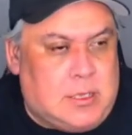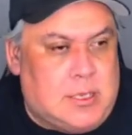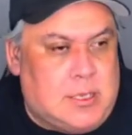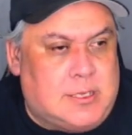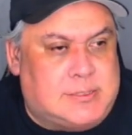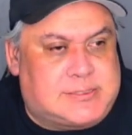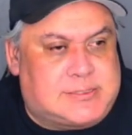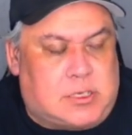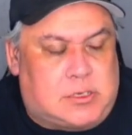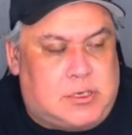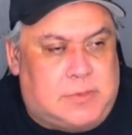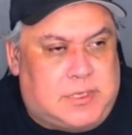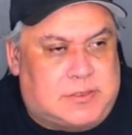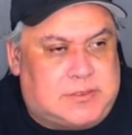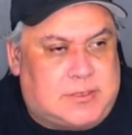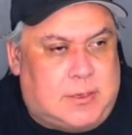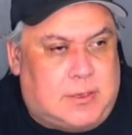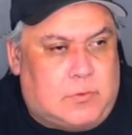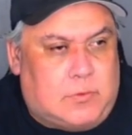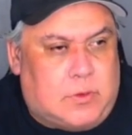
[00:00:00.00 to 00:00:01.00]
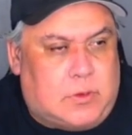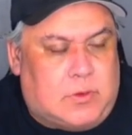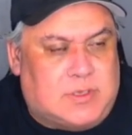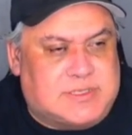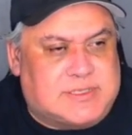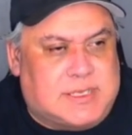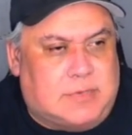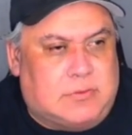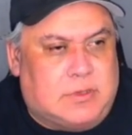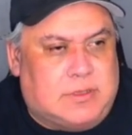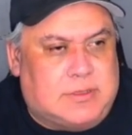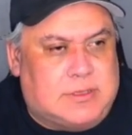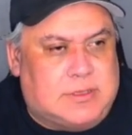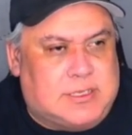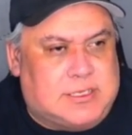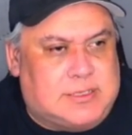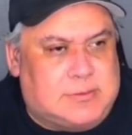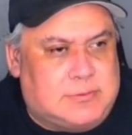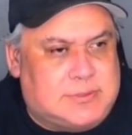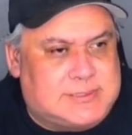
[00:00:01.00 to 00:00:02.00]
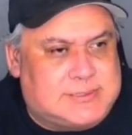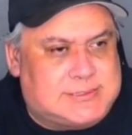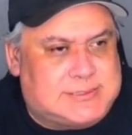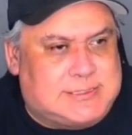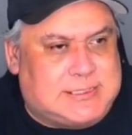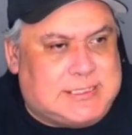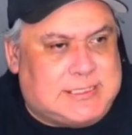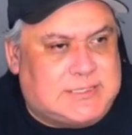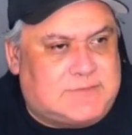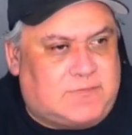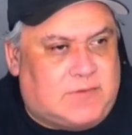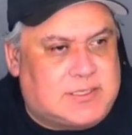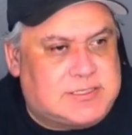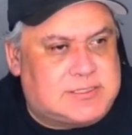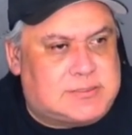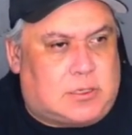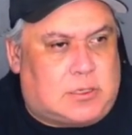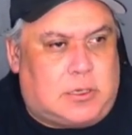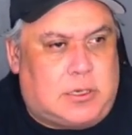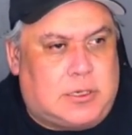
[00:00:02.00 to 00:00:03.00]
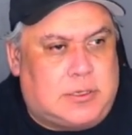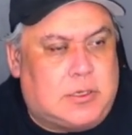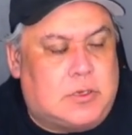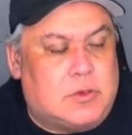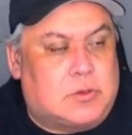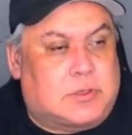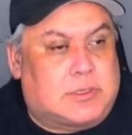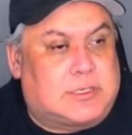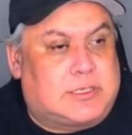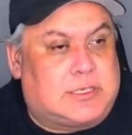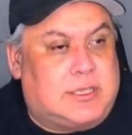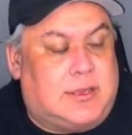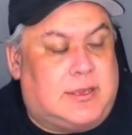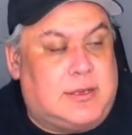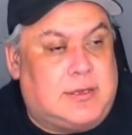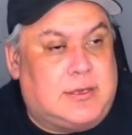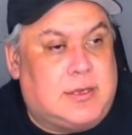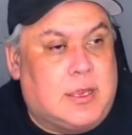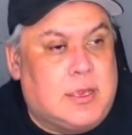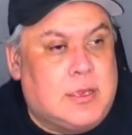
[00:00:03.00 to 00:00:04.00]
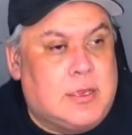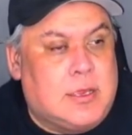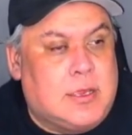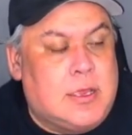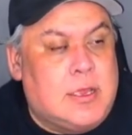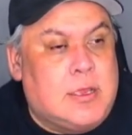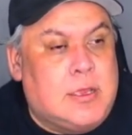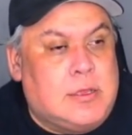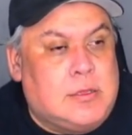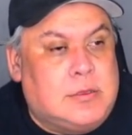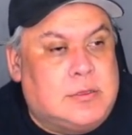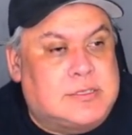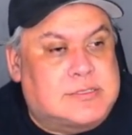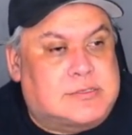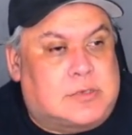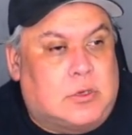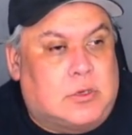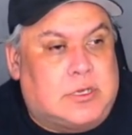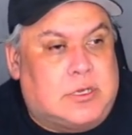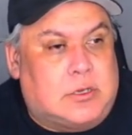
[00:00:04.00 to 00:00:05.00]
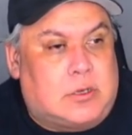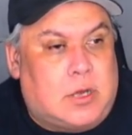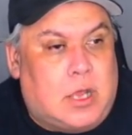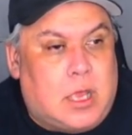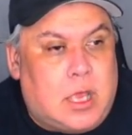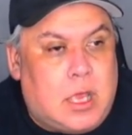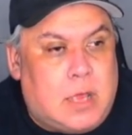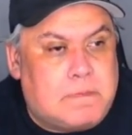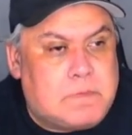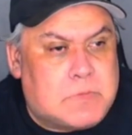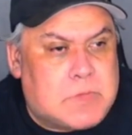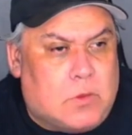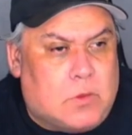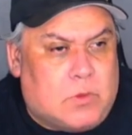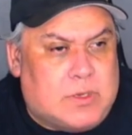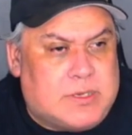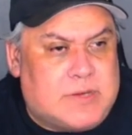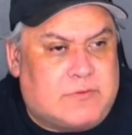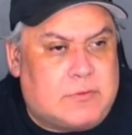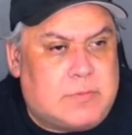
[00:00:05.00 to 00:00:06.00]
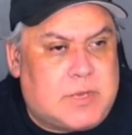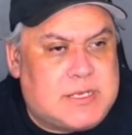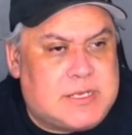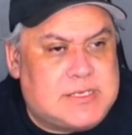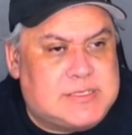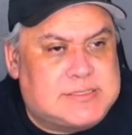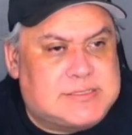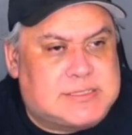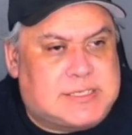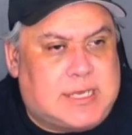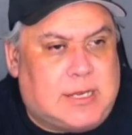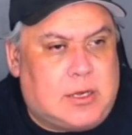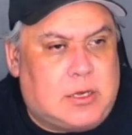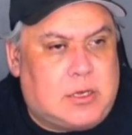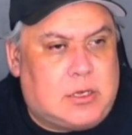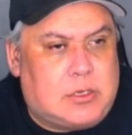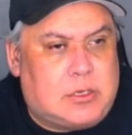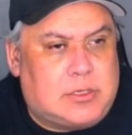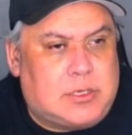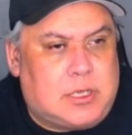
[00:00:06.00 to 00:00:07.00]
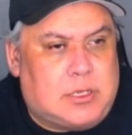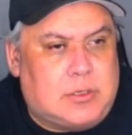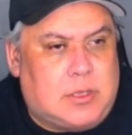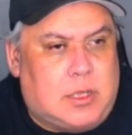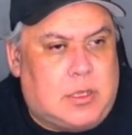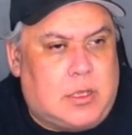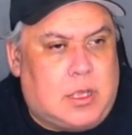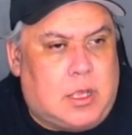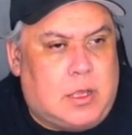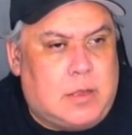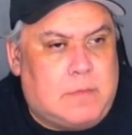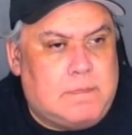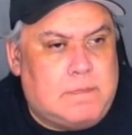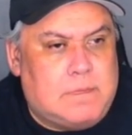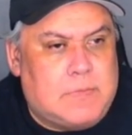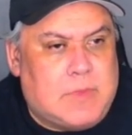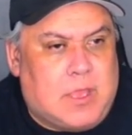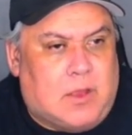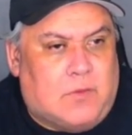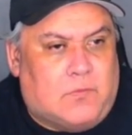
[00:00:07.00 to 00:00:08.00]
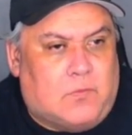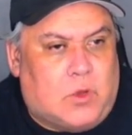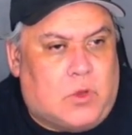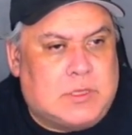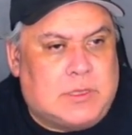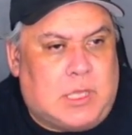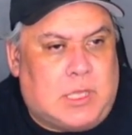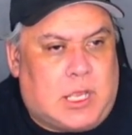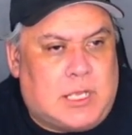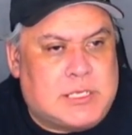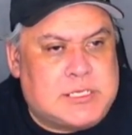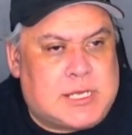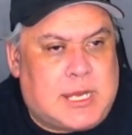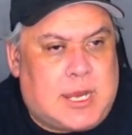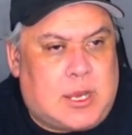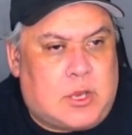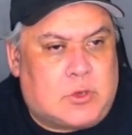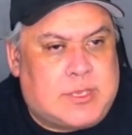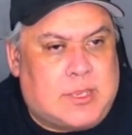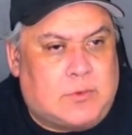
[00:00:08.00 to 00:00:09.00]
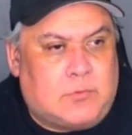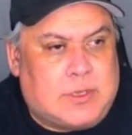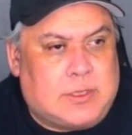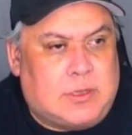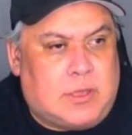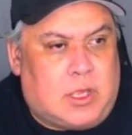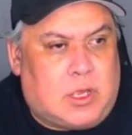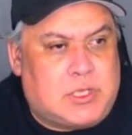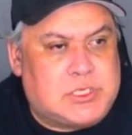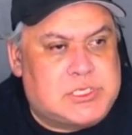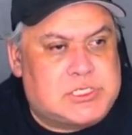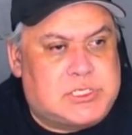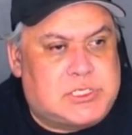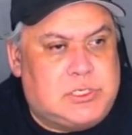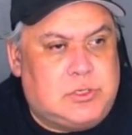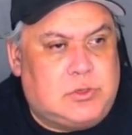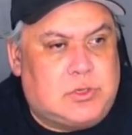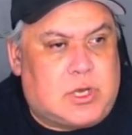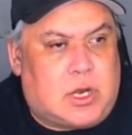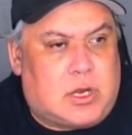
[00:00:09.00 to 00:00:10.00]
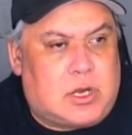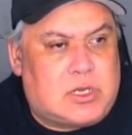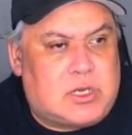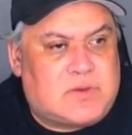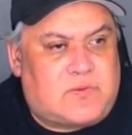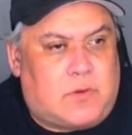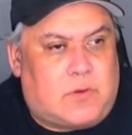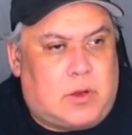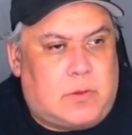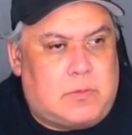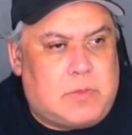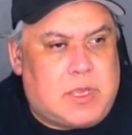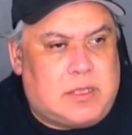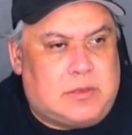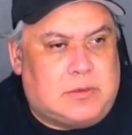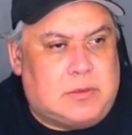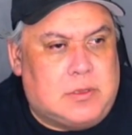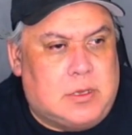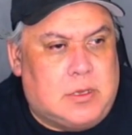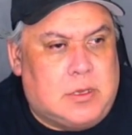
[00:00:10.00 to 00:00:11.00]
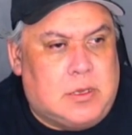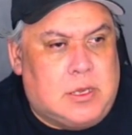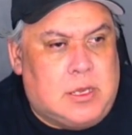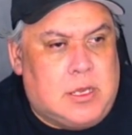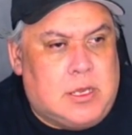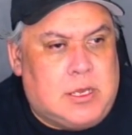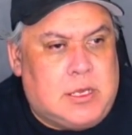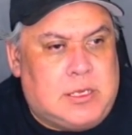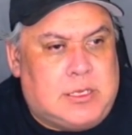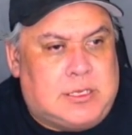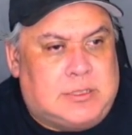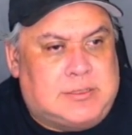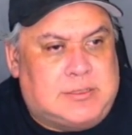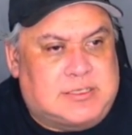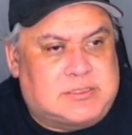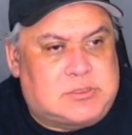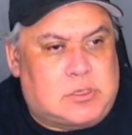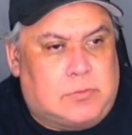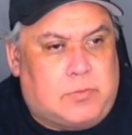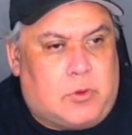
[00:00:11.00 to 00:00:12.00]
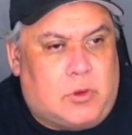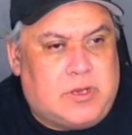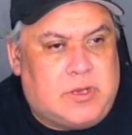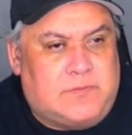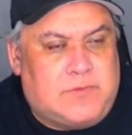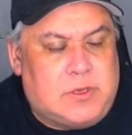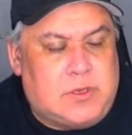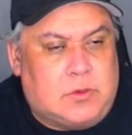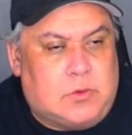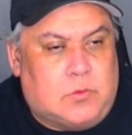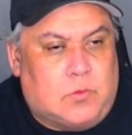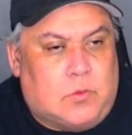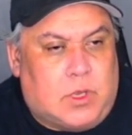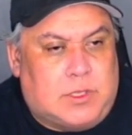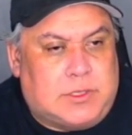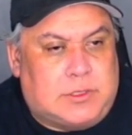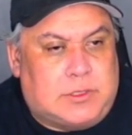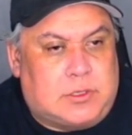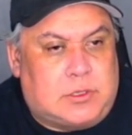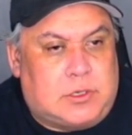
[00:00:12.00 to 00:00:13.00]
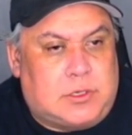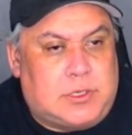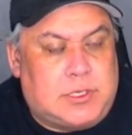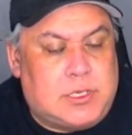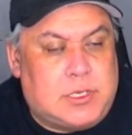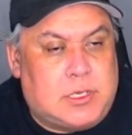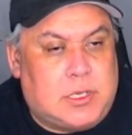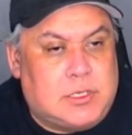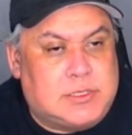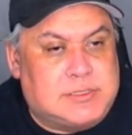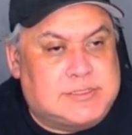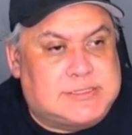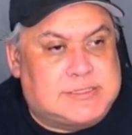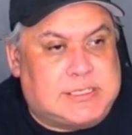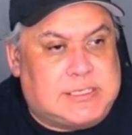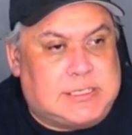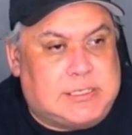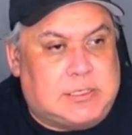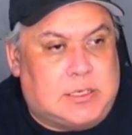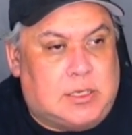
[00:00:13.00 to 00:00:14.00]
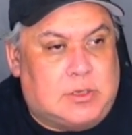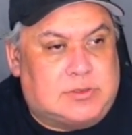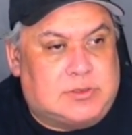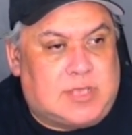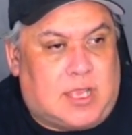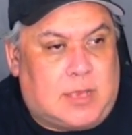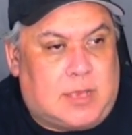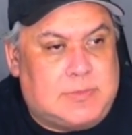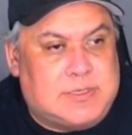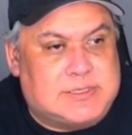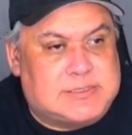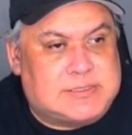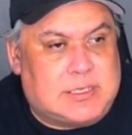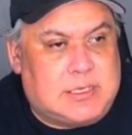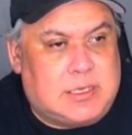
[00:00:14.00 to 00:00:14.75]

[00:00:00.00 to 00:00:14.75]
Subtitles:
Sorry about that. Where was I when the sneeze fest started? Okay, let's go here. When everybody is scared of one launch, how can we launch 2 cars from an industrial point of view? Wondered CEO Thomas